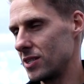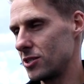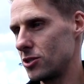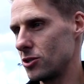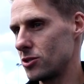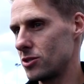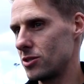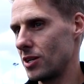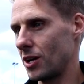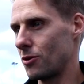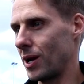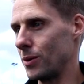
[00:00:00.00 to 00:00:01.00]
It's just
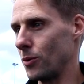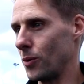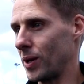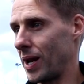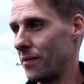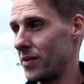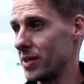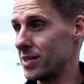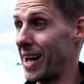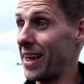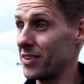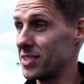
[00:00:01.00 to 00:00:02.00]
incredible we can have this
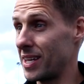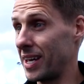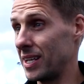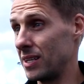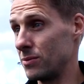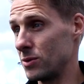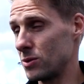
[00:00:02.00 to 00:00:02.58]
at the stadium